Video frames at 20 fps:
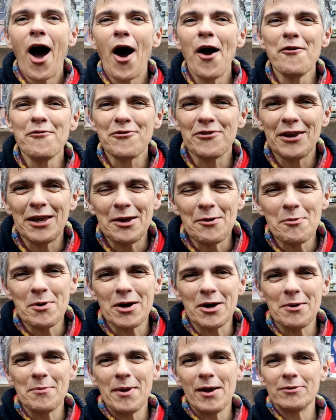Hopefully
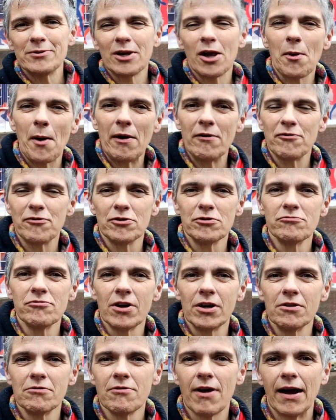we're going to be able to go out for a
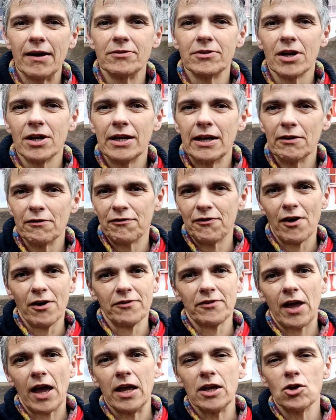run around our little
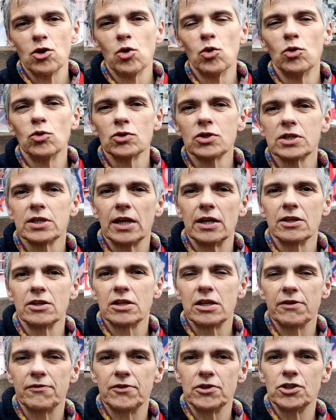5k course
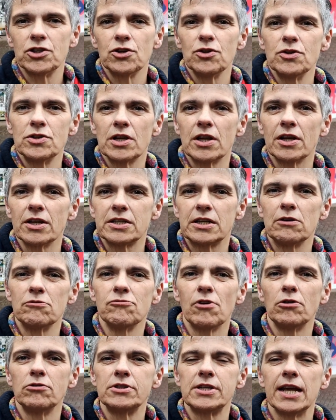and give the shoes a nice
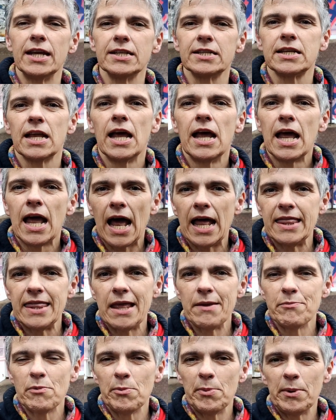little road test. And
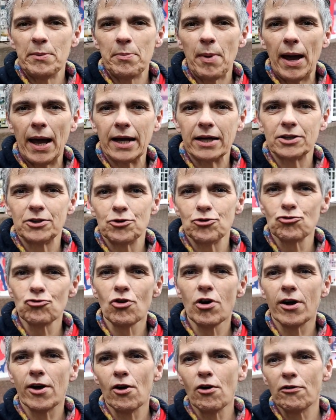then we'll be back to
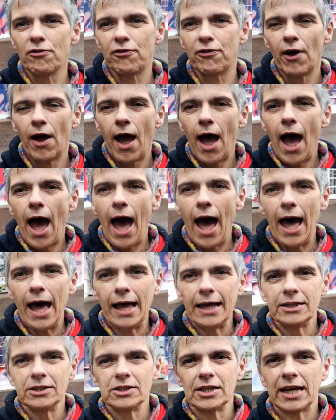dry off
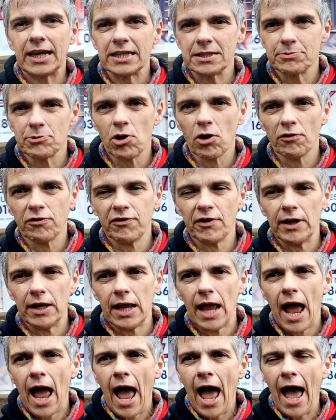and to get some
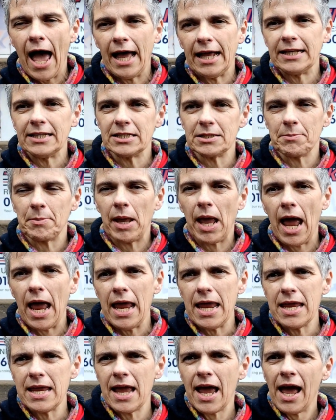coffee and some
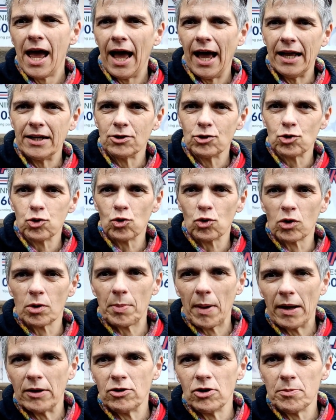cake and talk
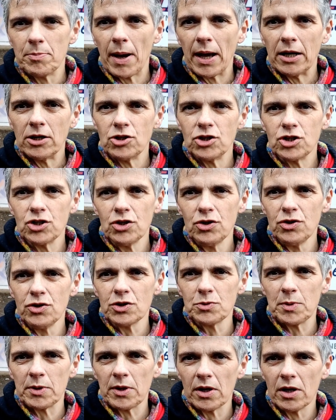about New Balance
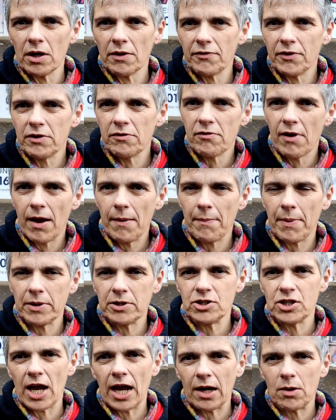shoes with our lovely rep,
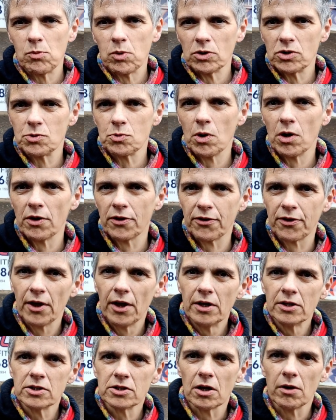Jack Wadsworth.
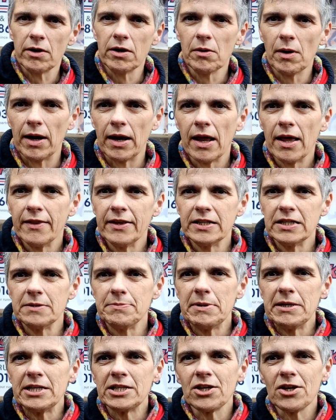So anyway, this
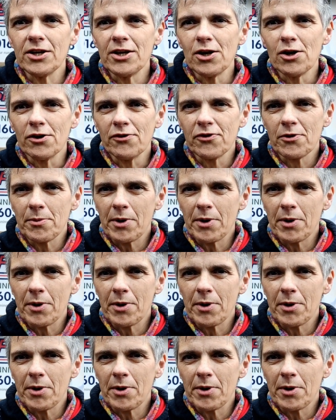is me signing off.